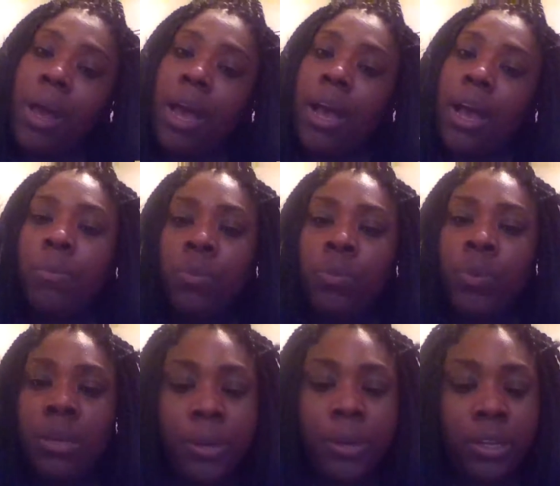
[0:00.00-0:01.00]
we
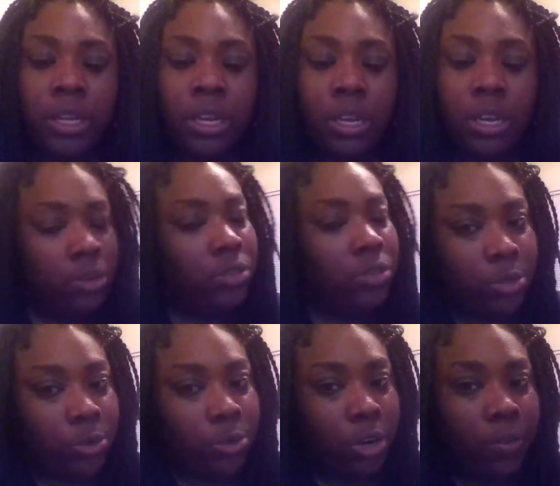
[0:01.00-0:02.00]
typically use some sort
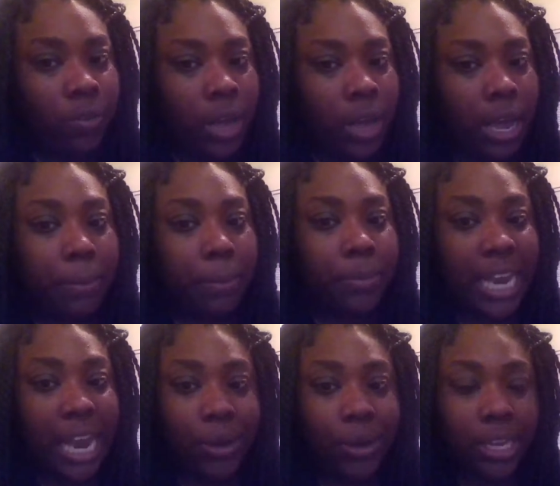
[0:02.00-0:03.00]
of
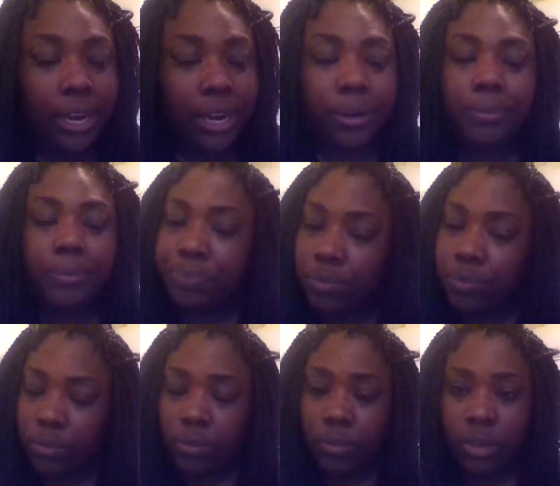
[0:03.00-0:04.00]
calculator
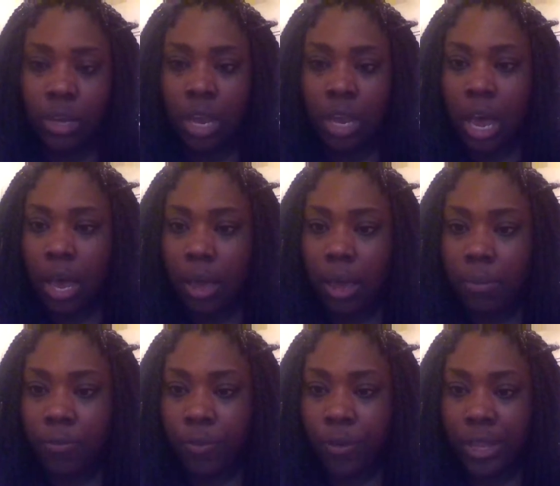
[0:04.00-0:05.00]

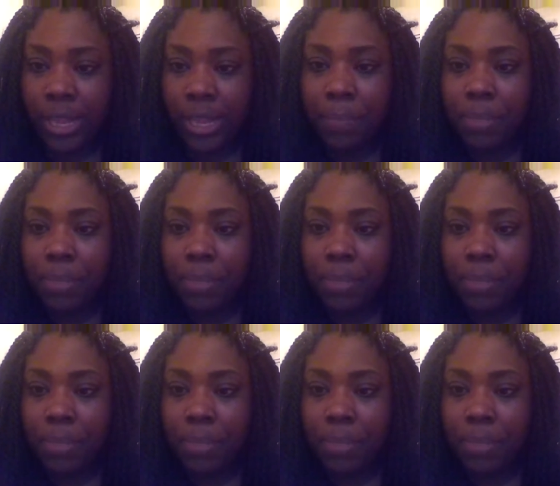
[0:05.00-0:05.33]
for that.